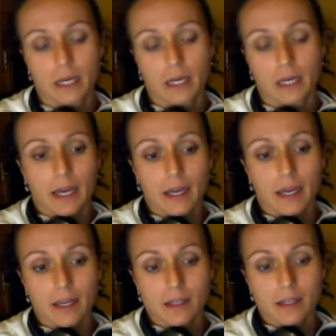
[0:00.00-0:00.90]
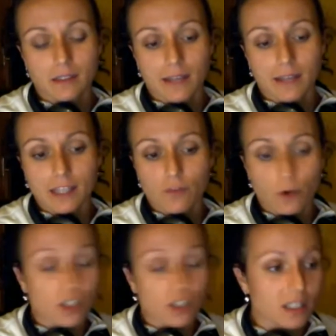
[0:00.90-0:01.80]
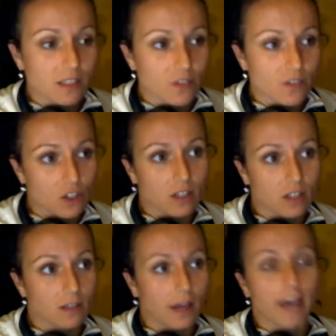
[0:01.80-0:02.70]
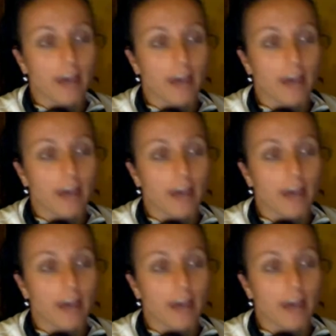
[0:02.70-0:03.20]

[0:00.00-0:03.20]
So, and as for scene division,